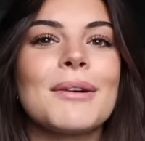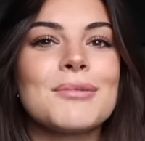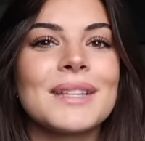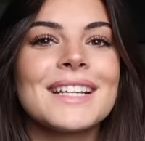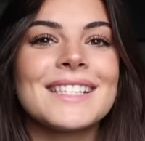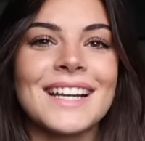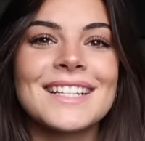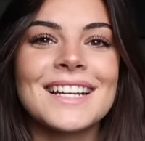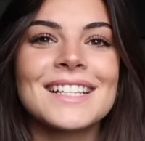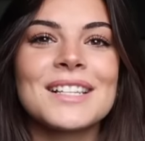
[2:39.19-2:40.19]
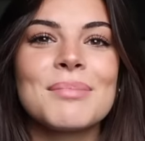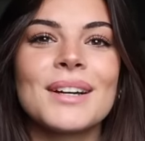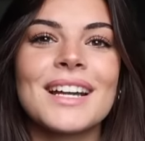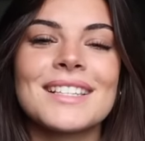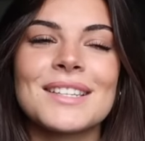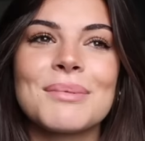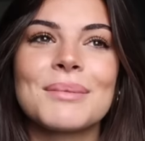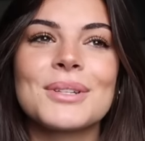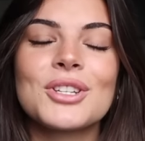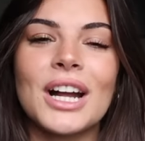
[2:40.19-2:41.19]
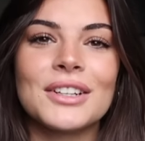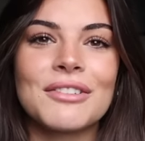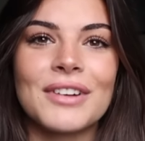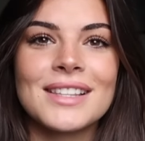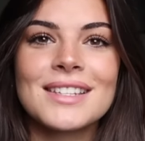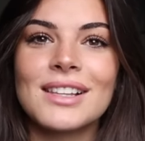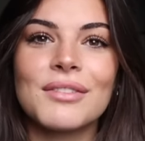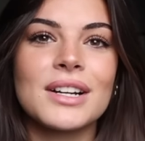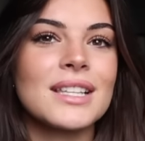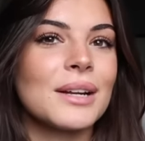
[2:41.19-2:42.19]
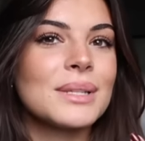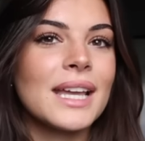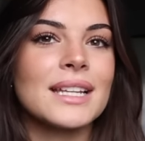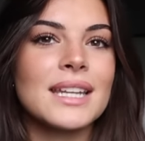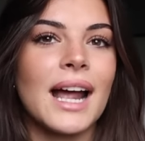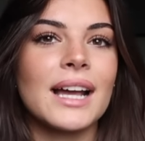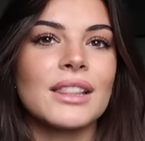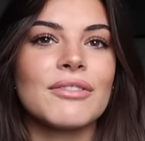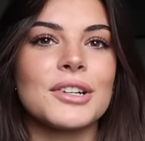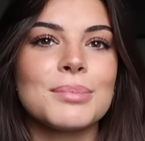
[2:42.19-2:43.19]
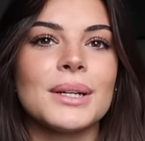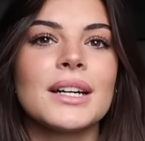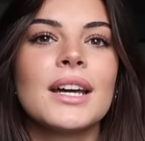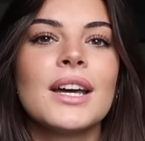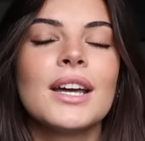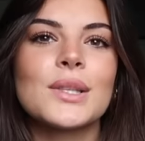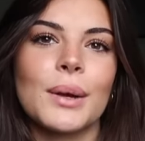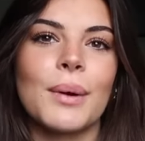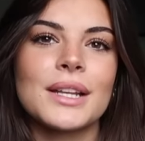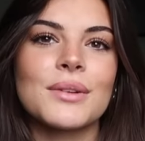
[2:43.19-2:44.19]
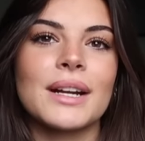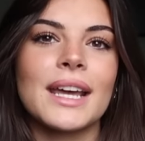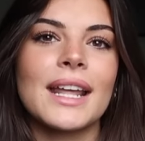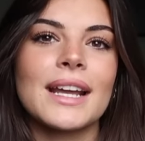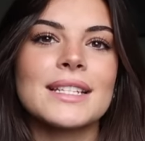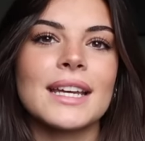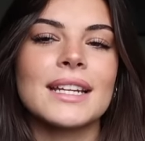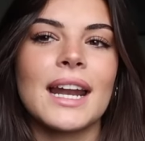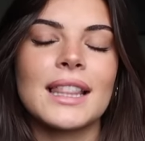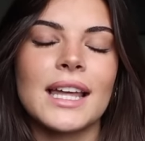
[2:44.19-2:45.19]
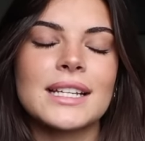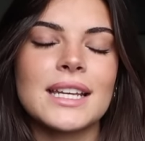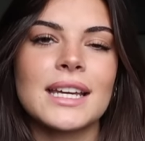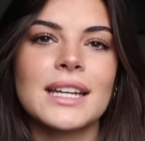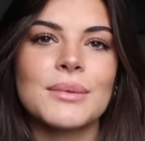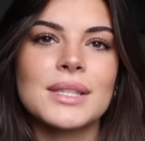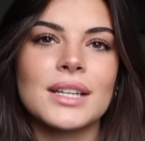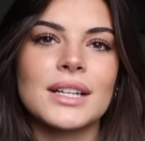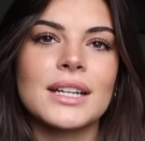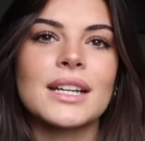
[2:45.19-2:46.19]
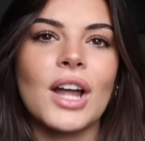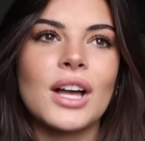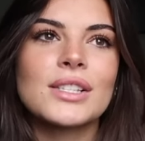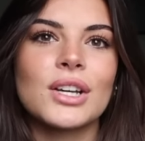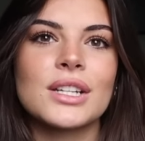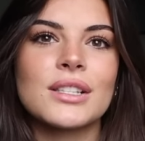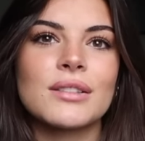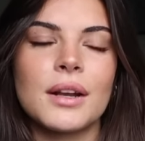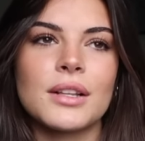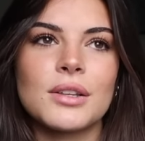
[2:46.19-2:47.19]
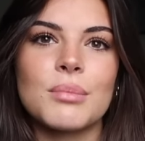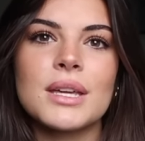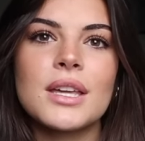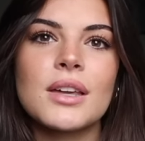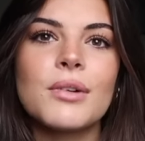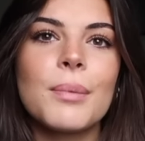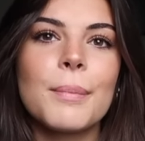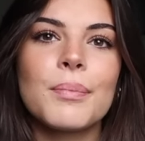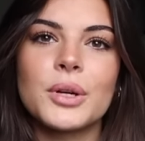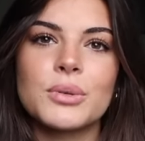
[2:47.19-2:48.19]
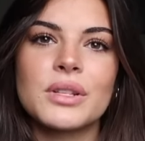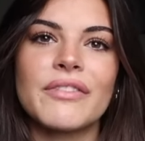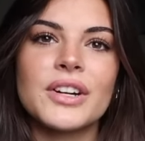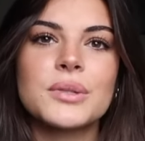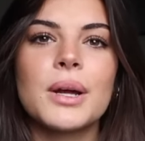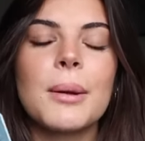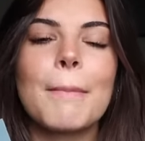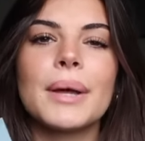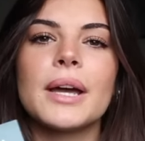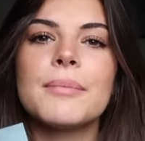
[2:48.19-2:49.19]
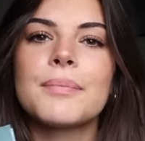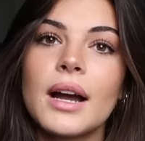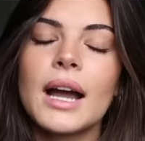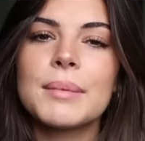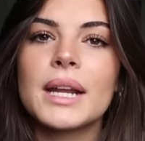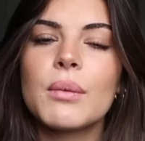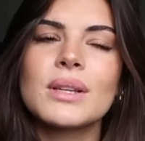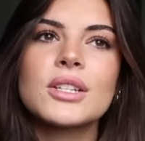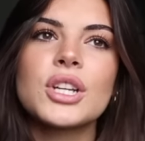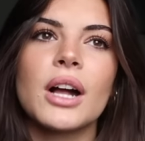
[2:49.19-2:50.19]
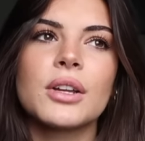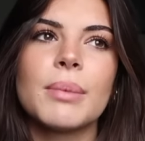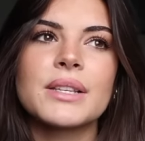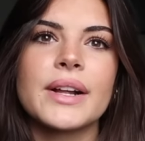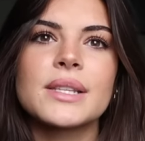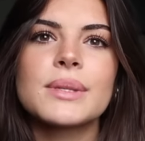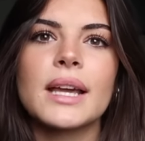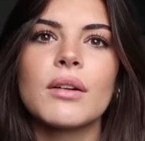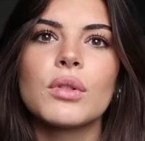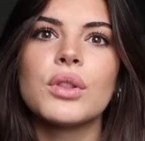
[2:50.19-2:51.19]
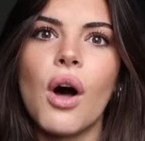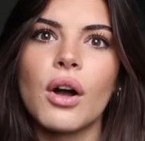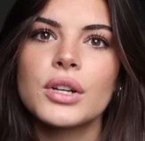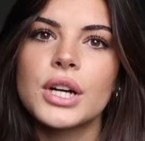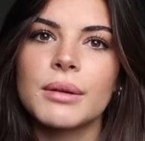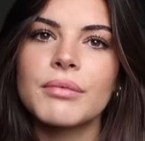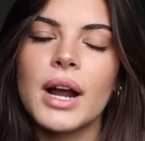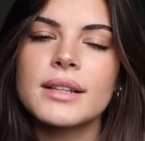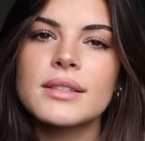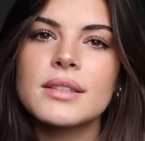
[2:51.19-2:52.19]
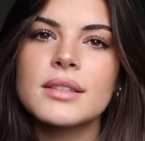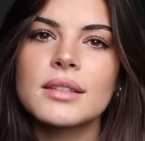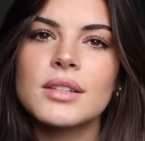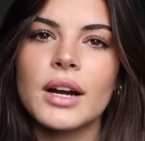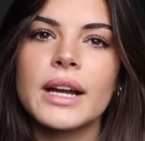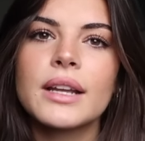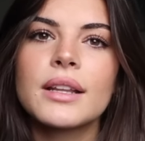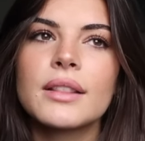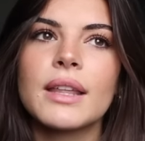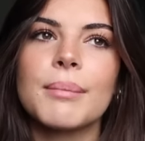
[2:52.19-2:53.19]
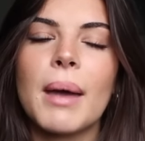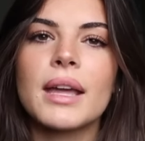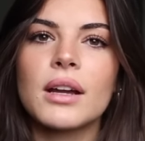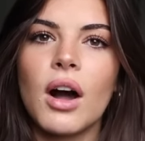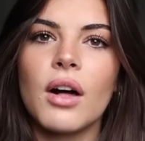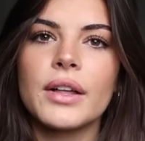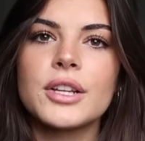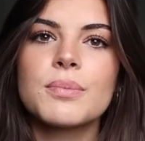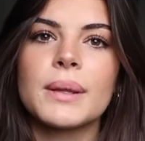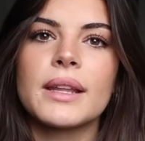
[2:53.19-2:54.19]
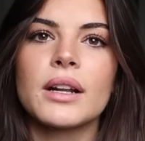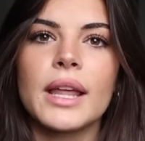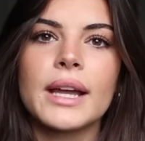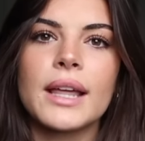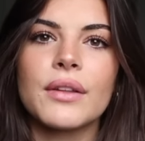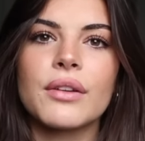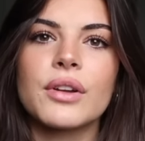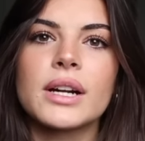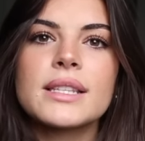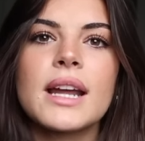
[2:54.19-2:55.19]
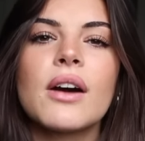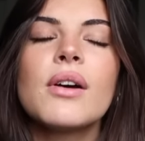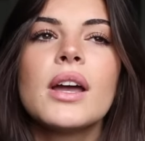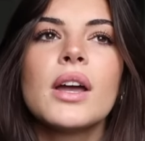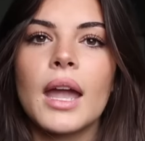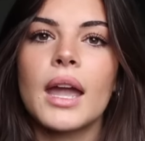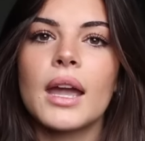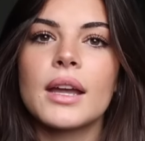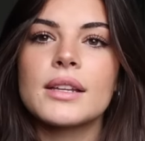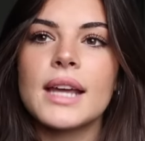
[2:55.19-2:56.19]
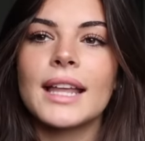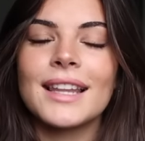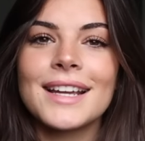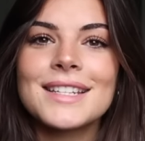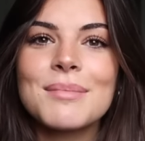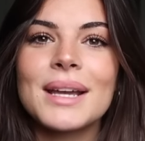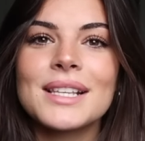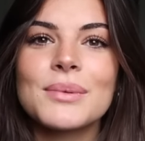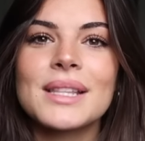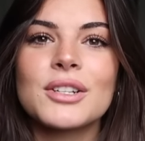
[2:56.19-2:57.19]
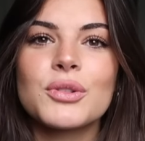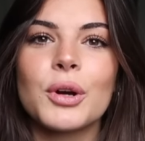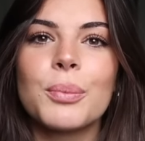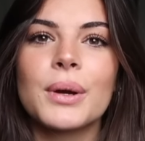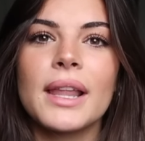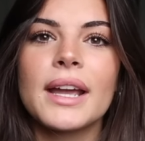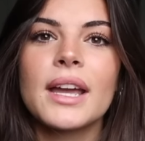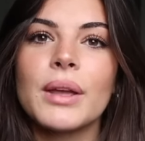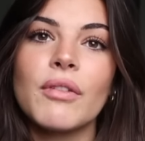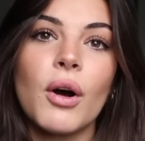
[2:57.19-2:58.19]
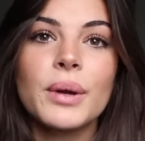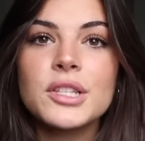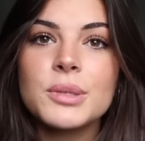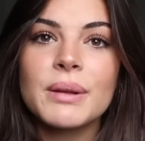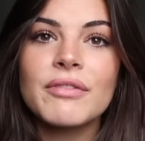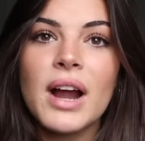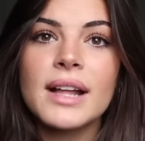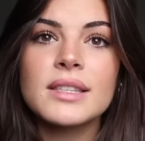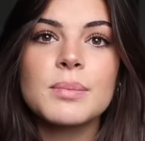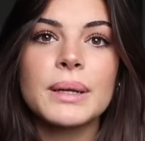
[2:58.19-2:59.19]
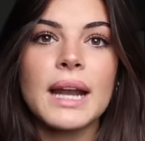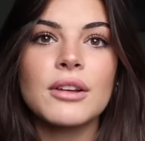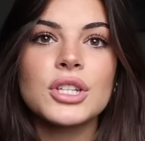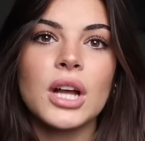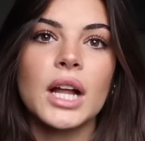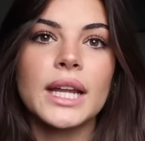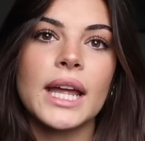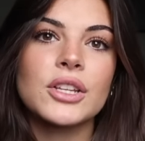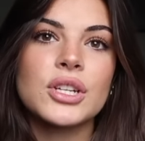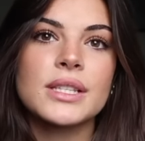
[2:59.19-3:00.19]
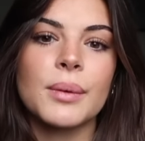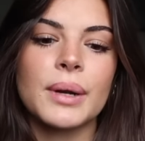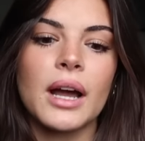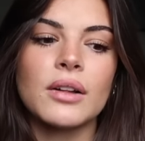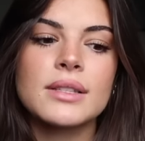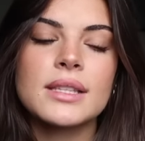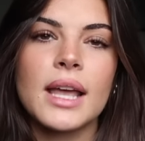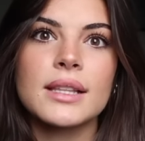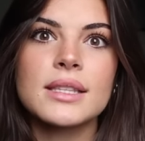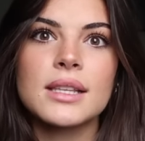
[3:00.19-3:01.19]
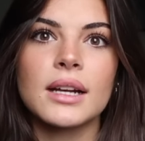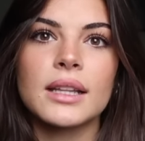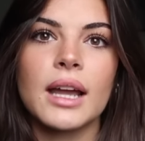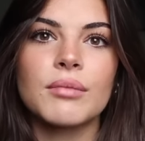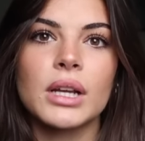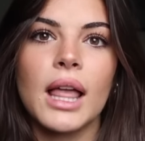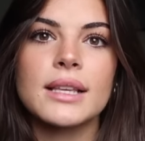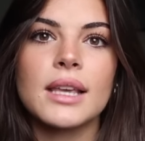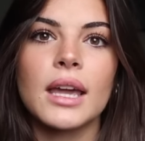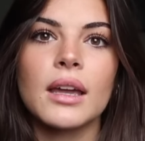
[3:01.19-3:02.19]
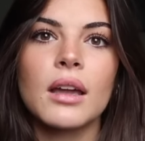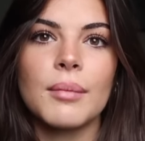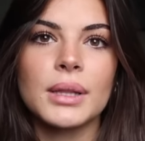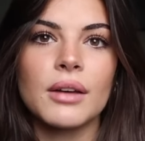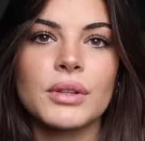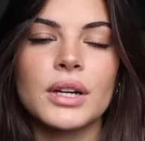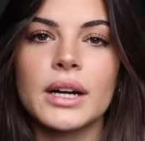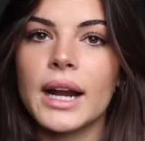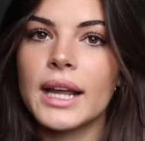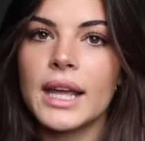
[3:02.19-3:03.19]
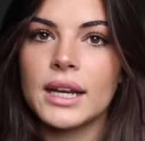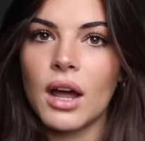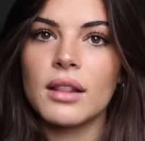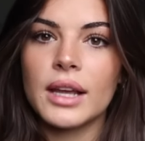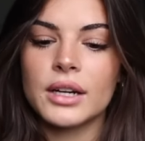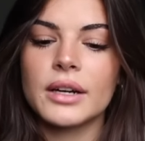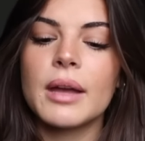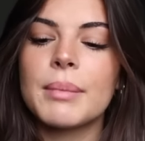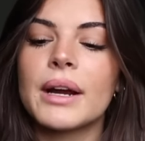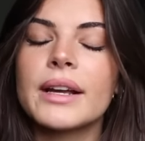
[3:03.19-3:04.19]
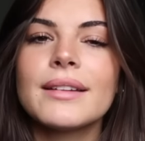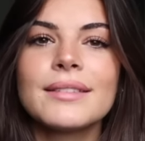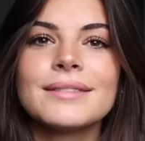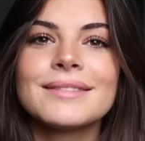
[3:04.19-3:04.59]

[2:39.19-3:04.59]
I was really excited to get to this book because this one was Childhood Friends to Lovers and it was hinted at in the first book. So I wanted to read it and I did, and I liked it. It was good, not as good as Not So Me Cute, which was the first one, but I mean it wasn't childhood best friends, it was like long-term friends. Sorry, they met in college but they're like in their 30s now, and I liked it because it was that trope where like we've always just been friends but now she got engaged to someone else and suddenly I'm realizing I'm with her and I cannot let her get married.